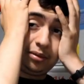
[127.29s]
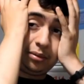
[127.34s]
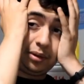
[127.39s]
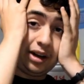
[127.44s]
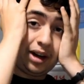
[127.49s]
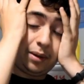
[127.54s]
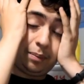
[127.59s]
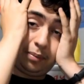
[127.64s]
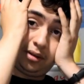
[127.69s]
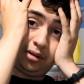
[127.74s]

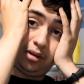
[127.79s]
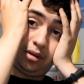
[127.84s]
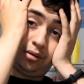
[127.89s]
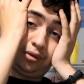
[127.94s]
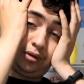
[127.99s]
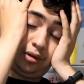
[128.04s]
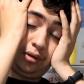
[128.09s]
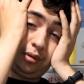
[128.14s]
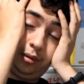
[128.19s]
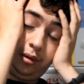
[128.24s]
3,
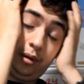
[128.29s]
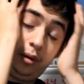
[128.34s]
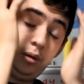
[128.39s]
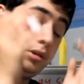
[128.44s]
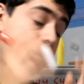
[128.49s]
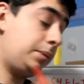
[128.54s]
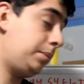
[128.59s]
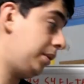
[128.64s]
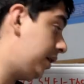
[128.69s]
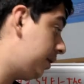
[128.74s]
episode 2,
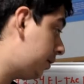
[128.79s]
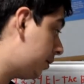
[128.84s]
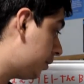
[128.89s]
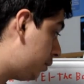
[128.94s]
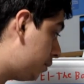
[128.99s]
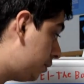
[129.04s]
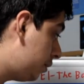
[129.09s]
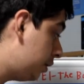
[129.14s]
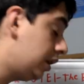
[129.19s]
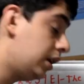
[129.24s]
holy
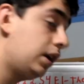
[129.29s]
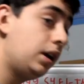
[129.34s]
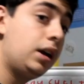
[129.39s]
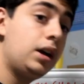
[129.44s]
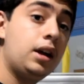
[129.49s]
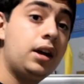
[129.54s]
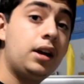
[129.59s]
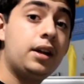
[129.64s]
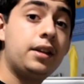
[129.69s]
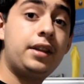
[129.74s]
mackerel,
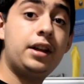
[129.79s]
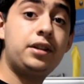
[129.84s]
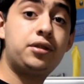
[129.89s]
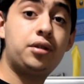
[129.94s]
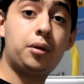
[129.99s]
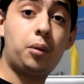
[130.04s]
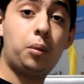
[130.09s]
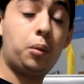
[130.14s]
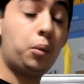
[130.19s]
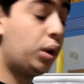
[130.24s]
that
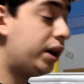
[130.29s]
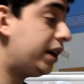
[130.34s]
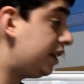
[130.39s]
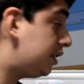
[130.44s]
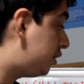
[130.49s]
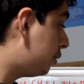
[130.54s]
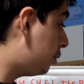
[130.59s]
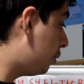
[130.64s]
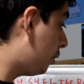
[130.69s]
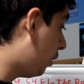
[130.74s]
took way
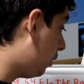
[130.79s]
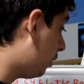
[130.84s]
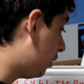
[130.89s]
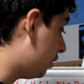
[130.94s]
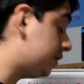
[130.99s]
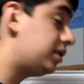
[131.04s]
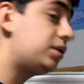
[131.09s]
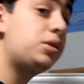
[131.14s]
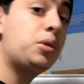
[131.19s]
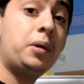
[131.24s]
too
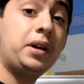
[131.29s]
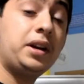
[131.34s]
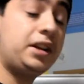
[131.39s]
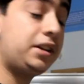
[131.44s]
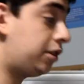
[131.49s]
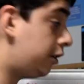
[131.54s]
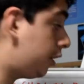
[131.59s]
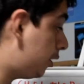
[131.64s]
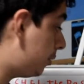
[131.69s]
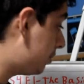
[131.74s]
long, 20
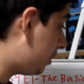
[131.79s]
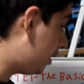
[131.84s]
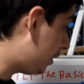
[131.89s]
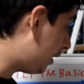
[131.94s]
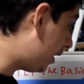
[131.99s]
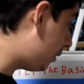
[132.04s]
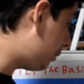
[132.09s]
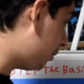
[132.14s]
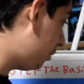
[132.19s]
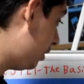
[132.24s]
terms in
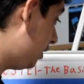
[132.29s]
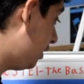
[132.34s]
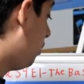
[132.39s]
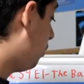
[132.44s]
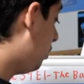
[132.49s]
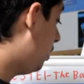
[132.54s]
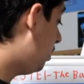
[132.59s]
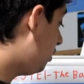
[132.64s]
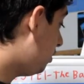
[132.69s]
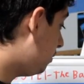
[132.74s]
that one.
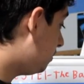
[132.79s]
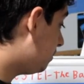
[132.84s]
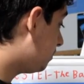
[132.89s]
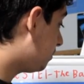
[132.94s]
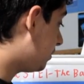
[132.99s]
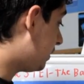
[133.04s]
Well,